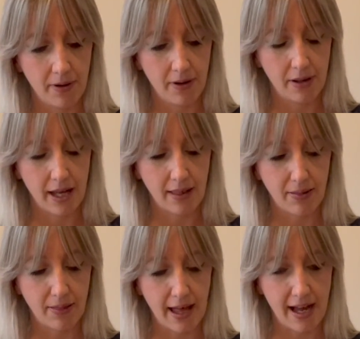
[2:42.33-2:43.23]

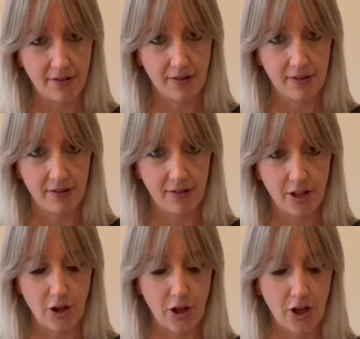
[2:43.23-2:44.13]
like that, so
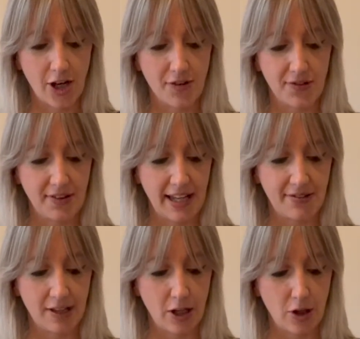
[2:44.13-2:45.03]
you can kind of see
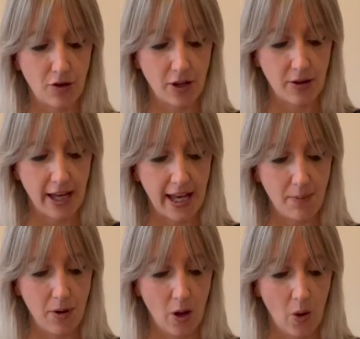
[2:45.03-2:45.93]
it's a Ludo
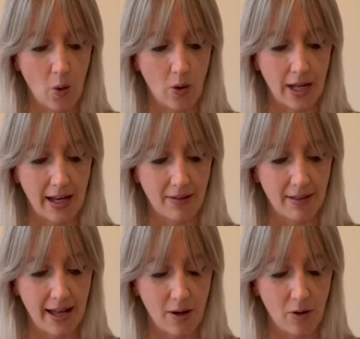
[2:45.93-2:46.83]
game, or like
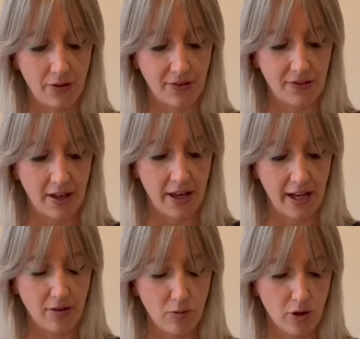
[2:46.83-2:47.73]
that on the
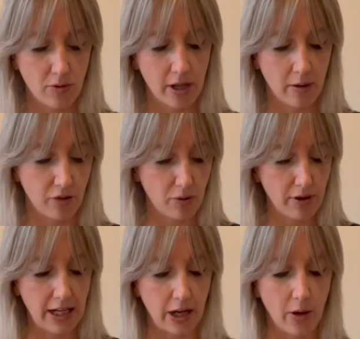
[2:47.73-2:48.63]
side. I don't
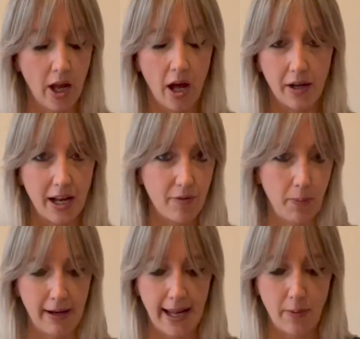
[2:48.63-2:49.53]
really know. I'm going to have a
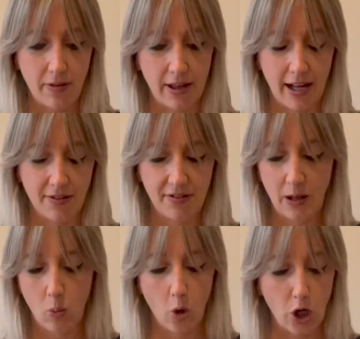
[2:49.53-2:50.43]
play with that and
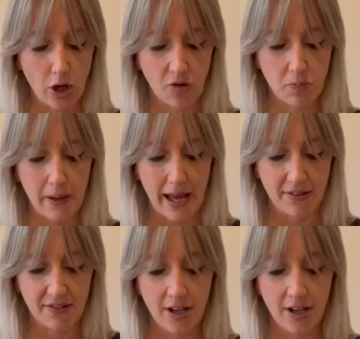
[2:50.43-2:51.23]
see what looks best.